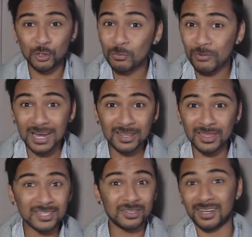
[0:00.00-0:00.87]
your
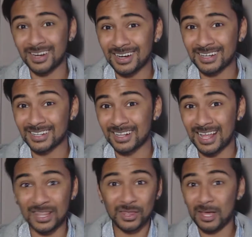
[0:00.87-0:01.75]
brain thinks you can't,
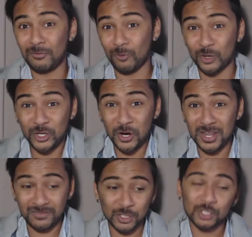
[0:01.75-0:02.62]
and therefore you
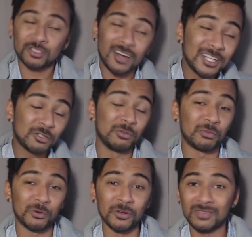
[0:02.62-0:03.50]
don't even try to
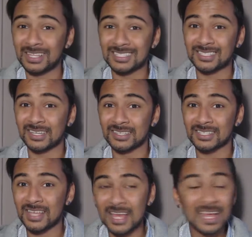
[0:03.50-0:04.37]
improve in these
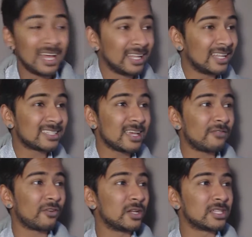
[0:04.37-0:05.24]
things. Let's
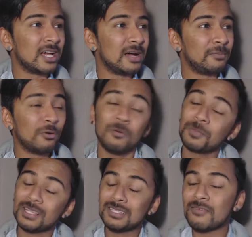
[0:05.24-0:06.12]
say for
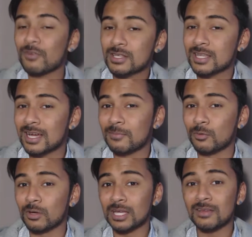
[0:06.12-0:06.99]
example,
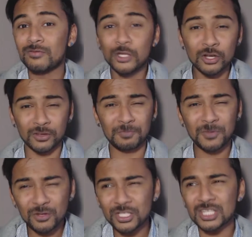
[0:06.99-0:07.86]
if
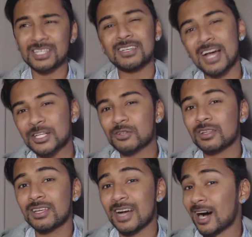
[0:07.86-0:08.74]
you just
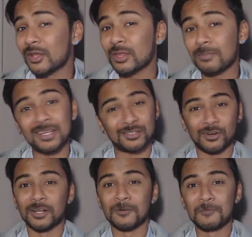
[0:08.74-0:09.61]
naturally aren't the best
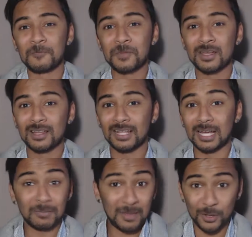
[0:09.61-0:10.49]
runner.
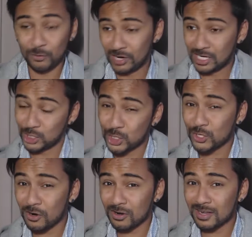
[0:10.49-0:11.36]
Like maybe you're really
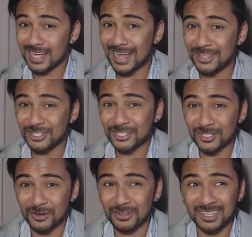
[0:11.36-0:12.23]
strong and you
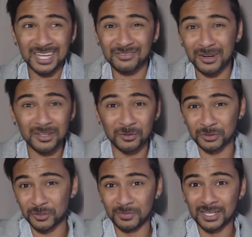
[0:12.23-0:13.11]
just don't like running
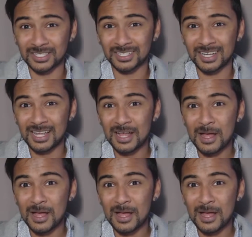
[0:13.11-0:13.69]
all too much.